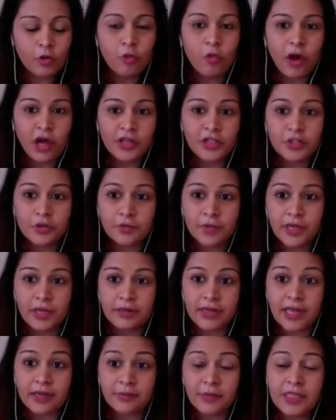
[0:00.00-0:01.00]
want to be,
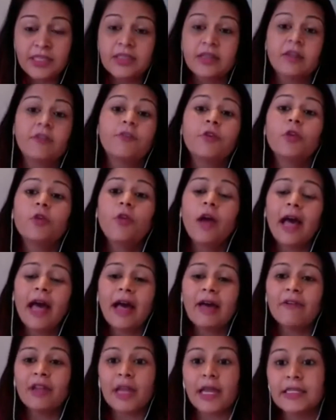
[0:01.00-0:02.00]
that means that if you
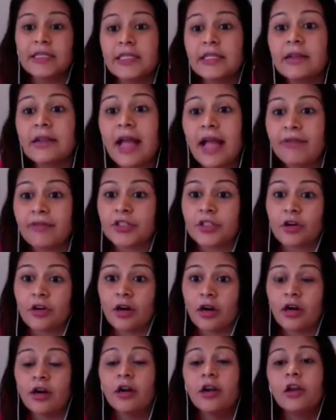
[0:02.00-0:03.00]
have an ideal
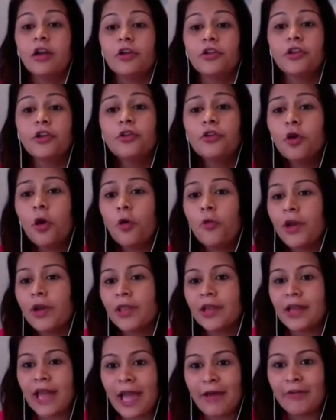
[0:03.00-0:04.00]
avatar, you know where
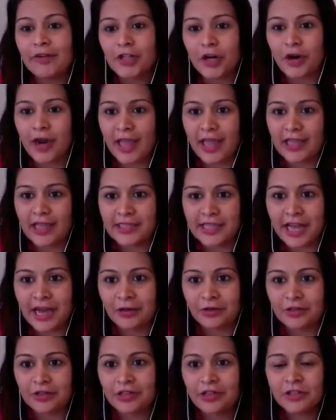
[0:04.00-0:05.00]
that avatar hangs out.